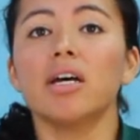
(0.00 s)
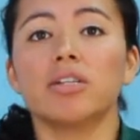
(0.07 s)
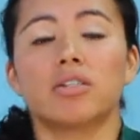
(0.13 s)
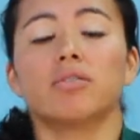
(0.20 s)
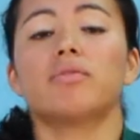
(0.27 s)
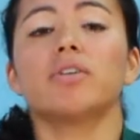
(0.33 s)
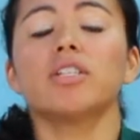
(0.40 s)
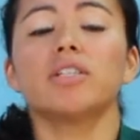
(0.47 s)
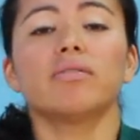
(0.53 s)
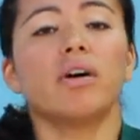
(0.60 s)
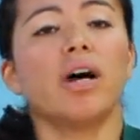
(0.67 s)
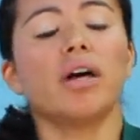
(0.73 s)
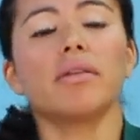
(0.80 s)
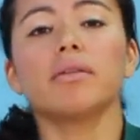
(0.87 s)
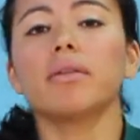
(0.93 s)
So first of all,
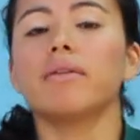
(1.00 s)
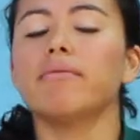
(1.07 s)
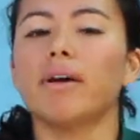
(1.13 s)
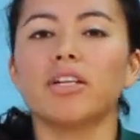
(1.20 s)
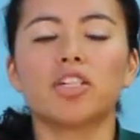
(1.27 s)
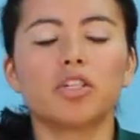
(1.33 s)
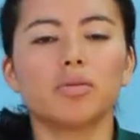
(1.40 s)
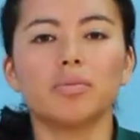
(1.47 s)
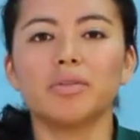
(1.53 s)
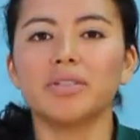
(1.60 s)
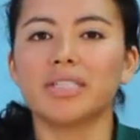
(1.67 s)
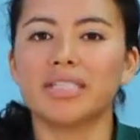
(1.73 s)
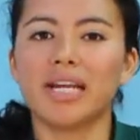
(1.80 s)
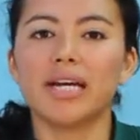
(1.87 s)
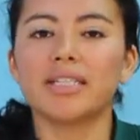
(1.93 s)
other than
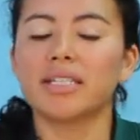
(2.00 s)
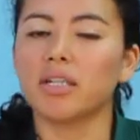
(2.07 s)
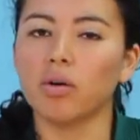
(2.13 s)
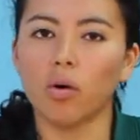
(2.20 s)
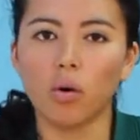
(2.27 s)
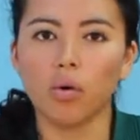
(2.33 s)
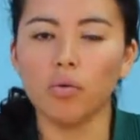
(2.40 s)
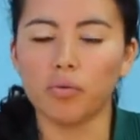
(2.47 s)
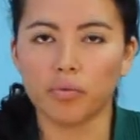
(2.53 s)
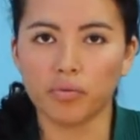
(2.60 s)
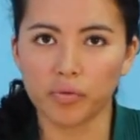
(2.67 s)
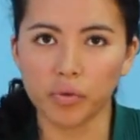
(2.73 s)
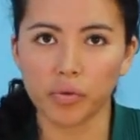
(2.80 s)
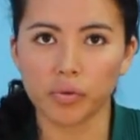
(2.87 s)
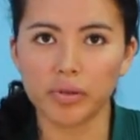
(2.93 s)
vegetables, nuts, and whole
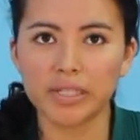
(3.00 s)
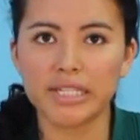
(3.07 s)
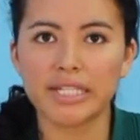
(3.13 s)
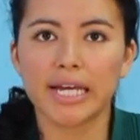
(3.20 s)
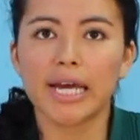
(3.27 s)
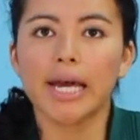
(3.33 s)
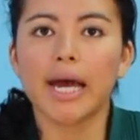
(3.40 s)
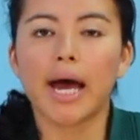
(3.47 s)
foods,